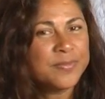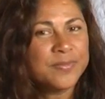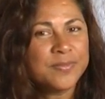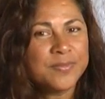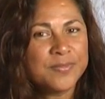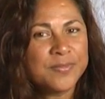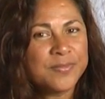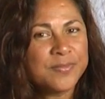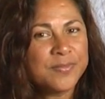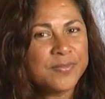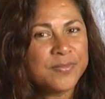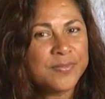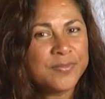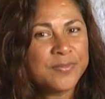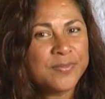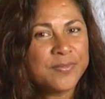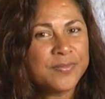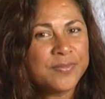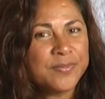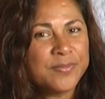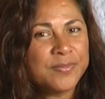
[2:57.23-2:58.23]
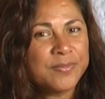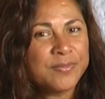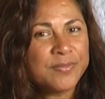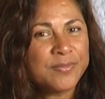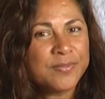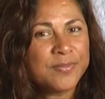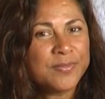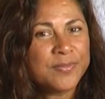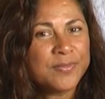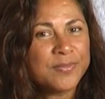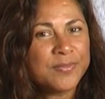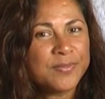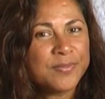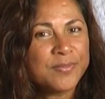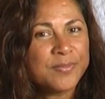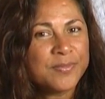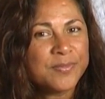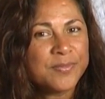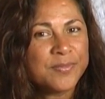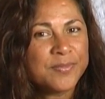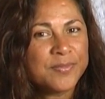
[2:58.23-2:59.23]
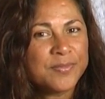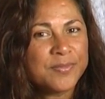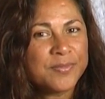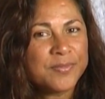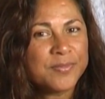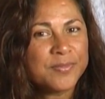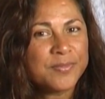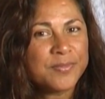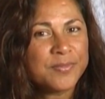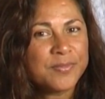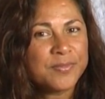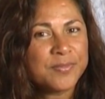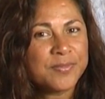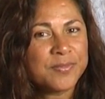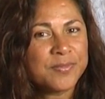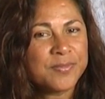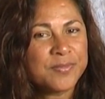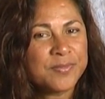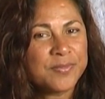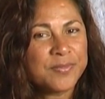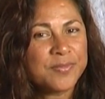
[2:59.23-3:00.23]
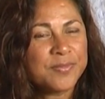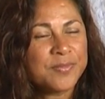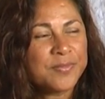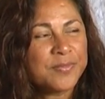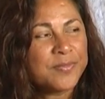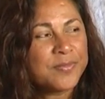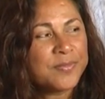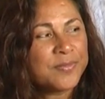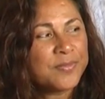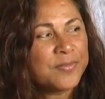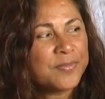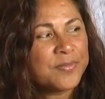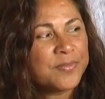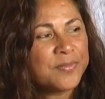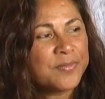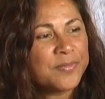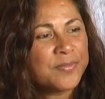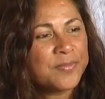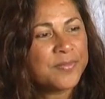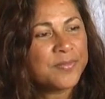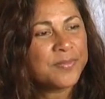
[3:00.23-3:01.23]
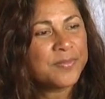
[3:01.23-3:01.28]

The person shown says nothing.